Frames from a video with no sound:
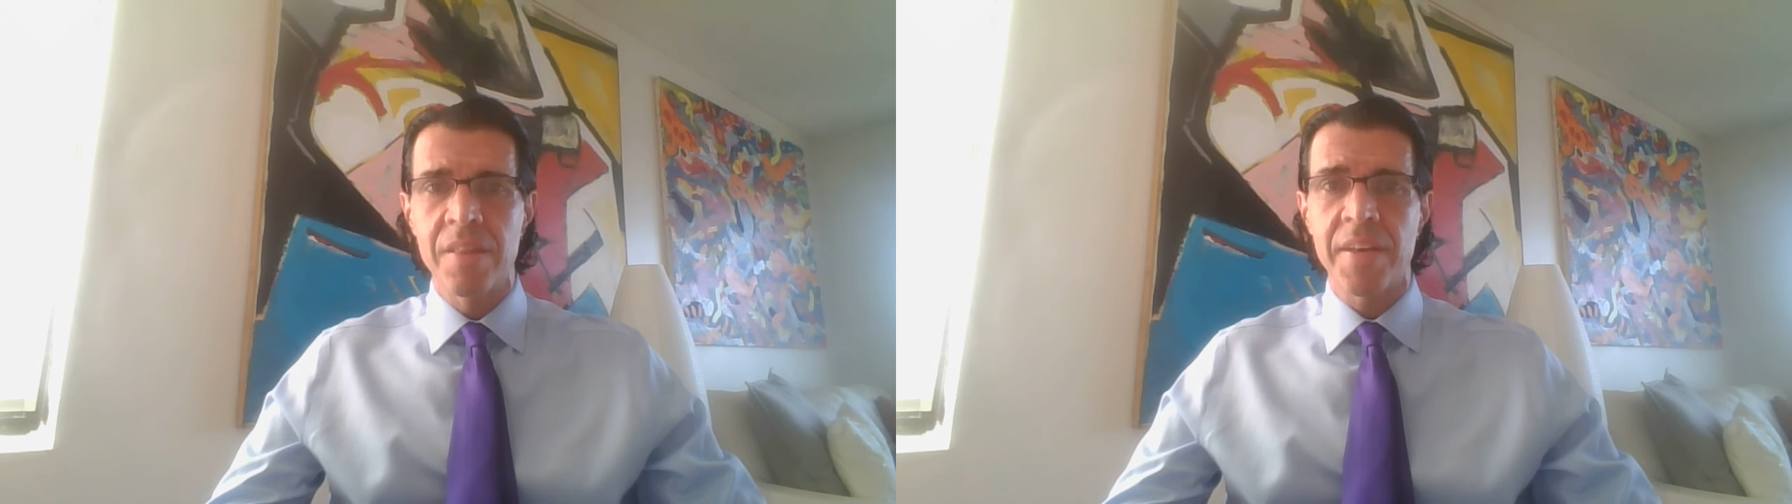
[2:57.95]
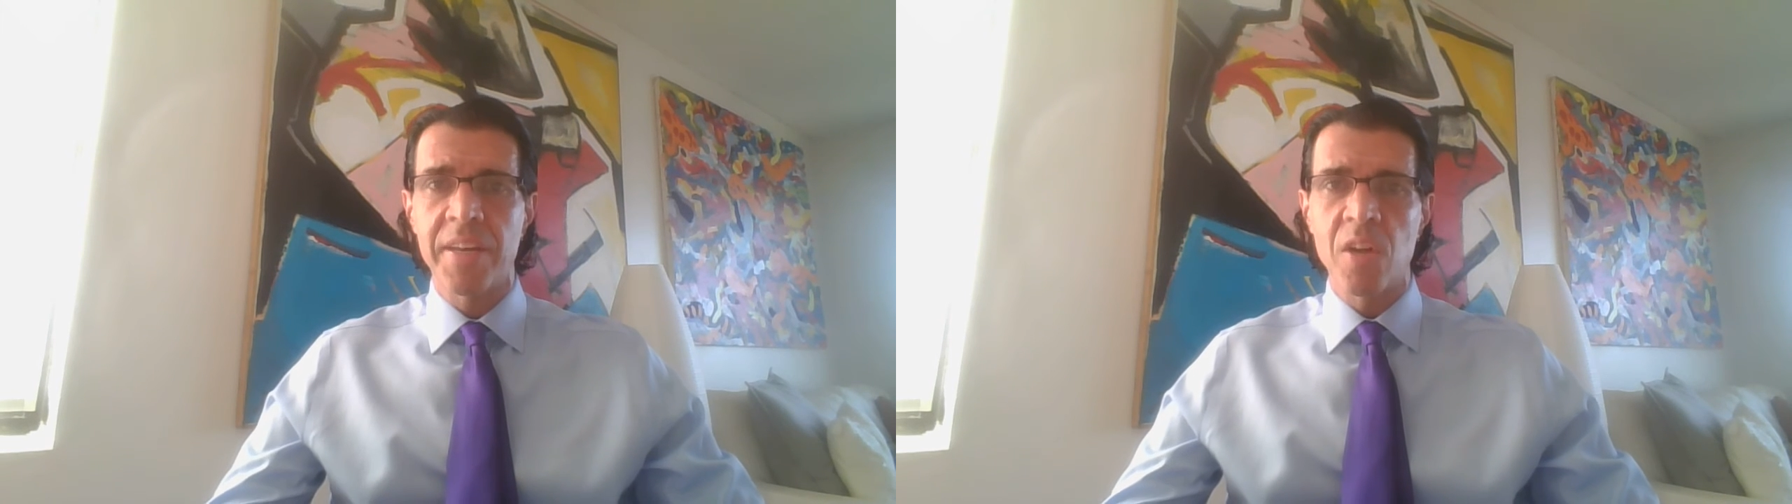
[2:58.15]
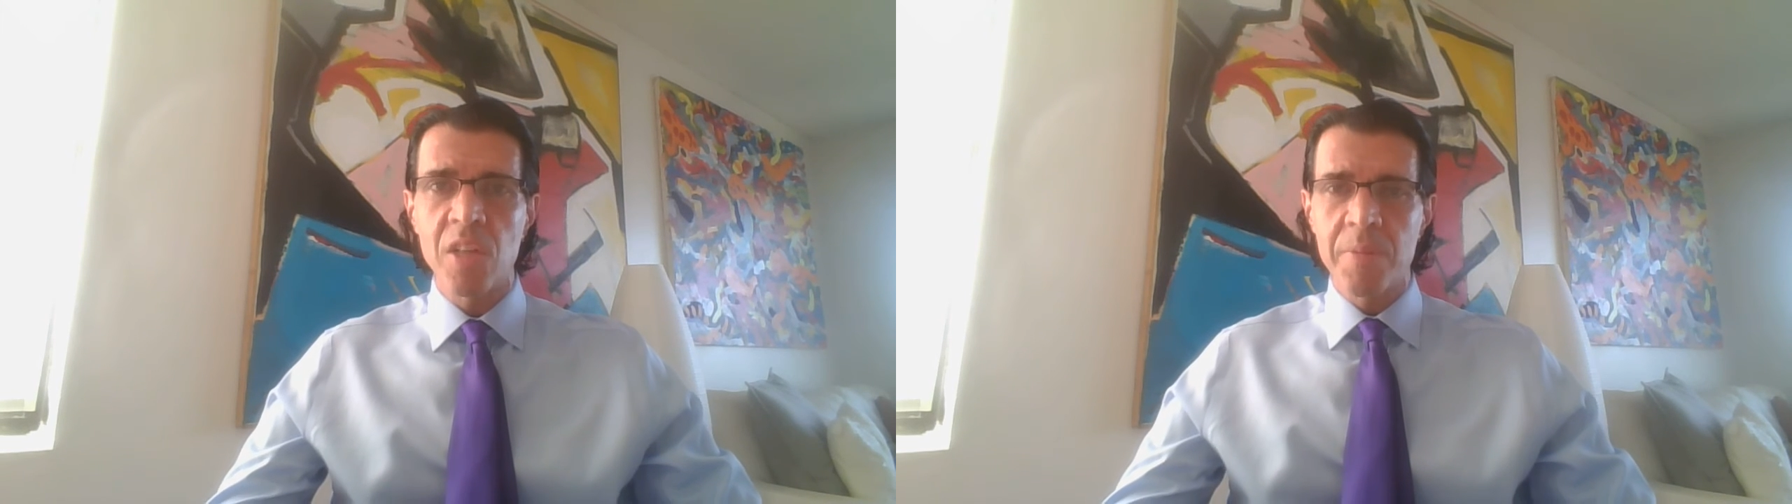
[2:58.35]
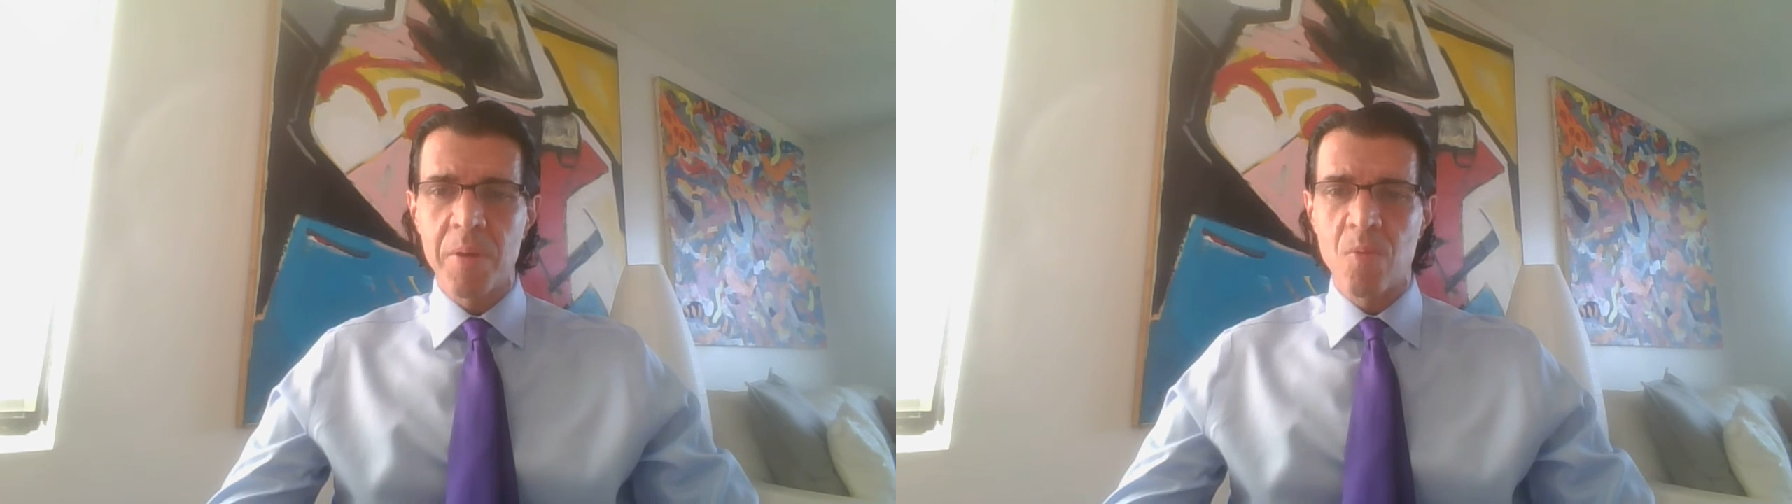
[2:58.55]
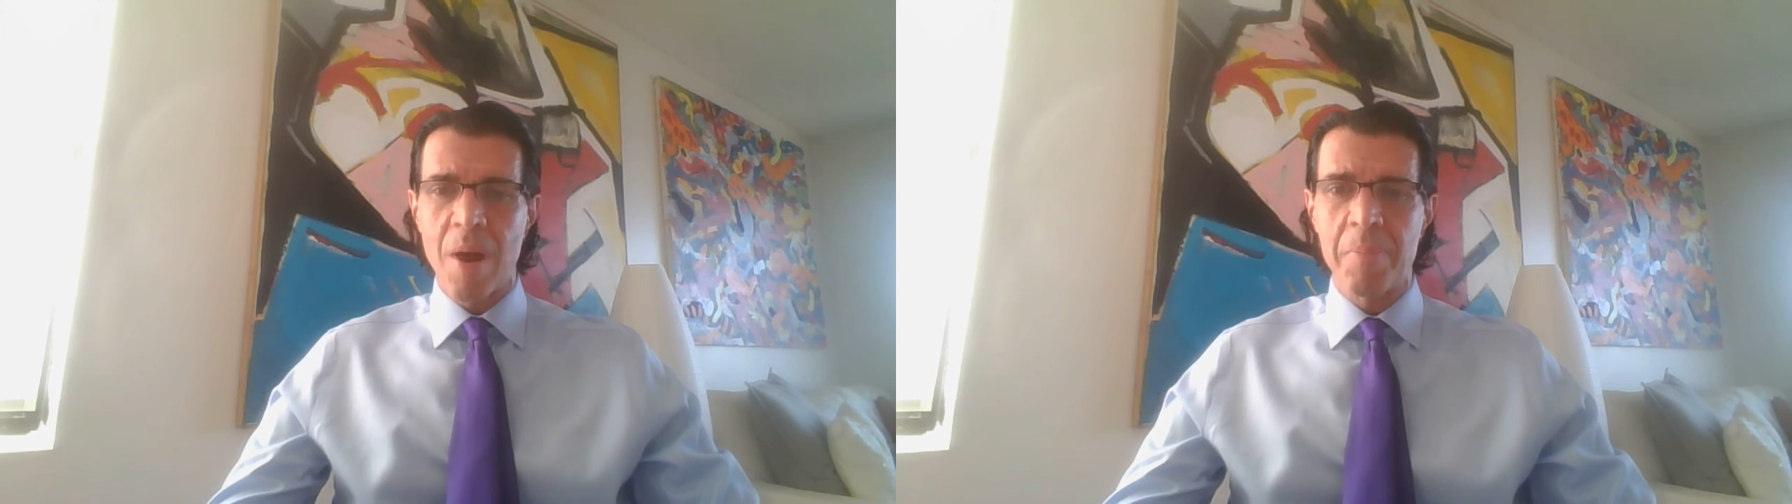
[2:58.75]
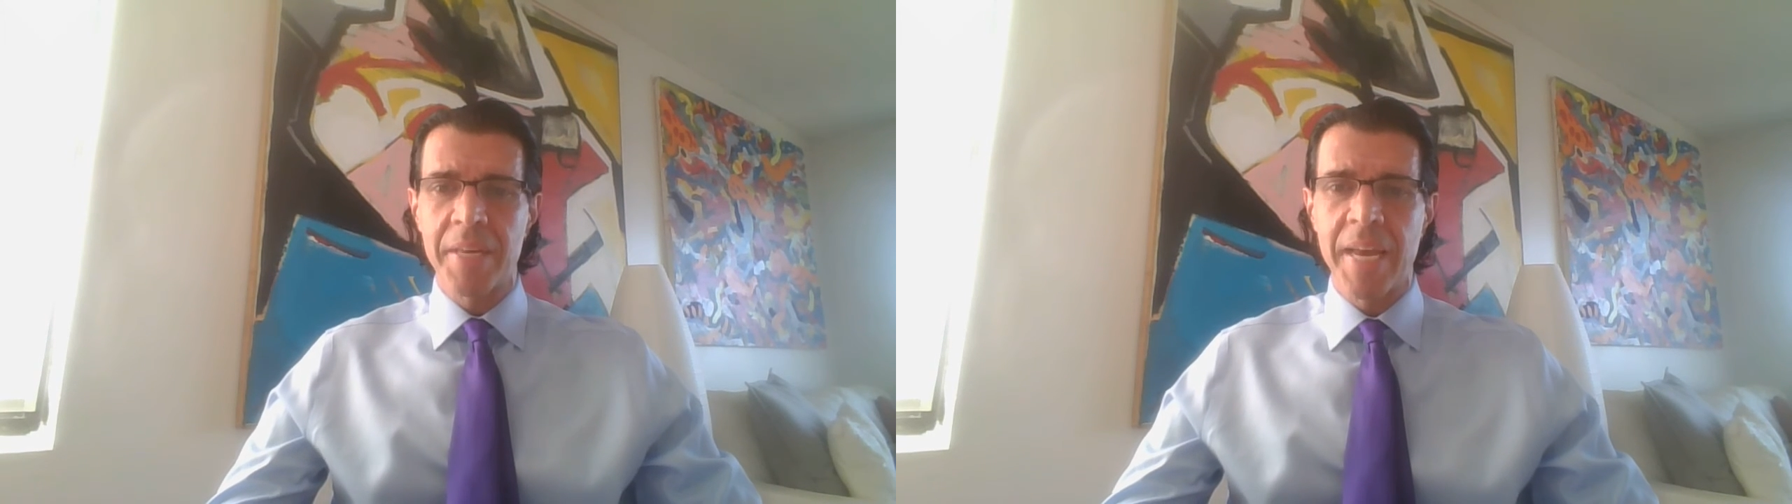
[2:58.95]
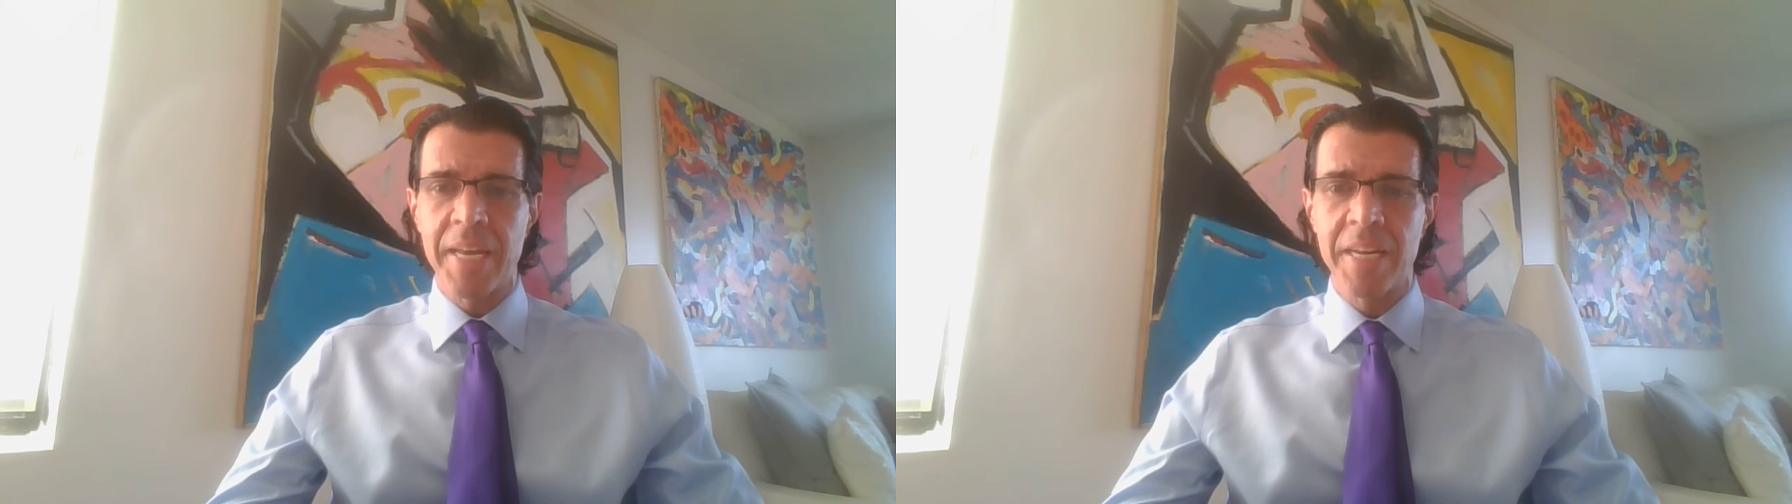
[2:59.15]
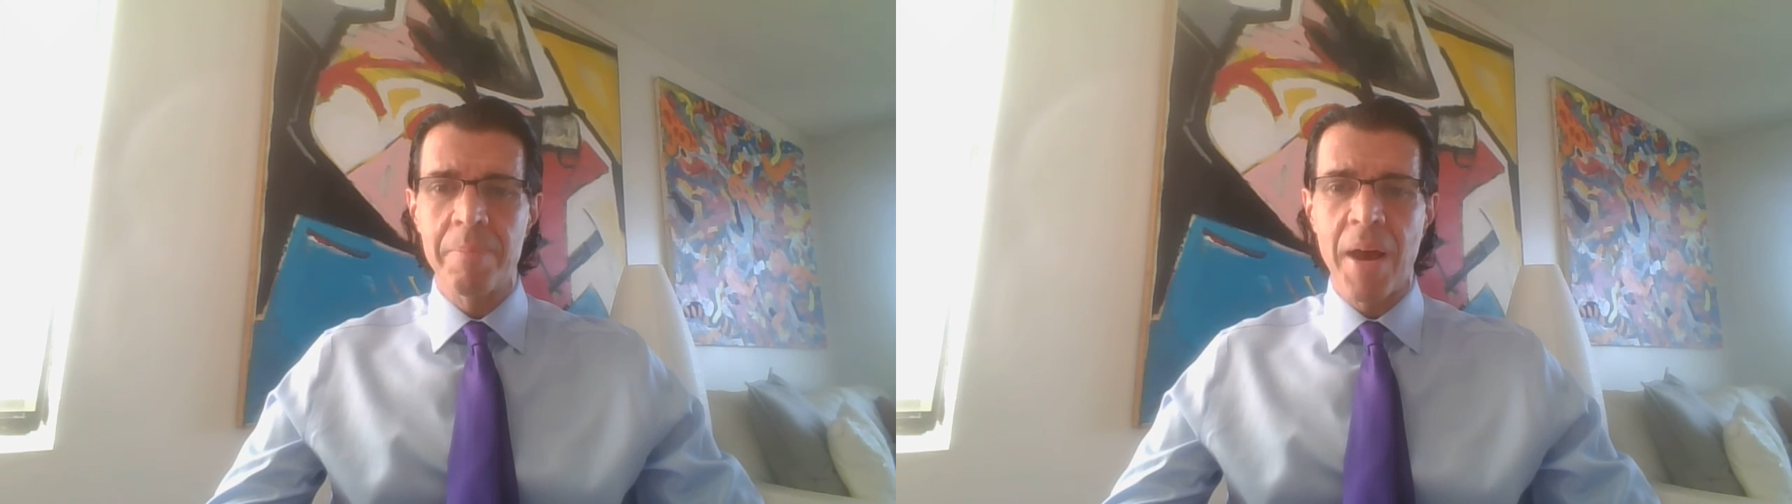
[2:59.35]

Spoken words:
that can only be replicated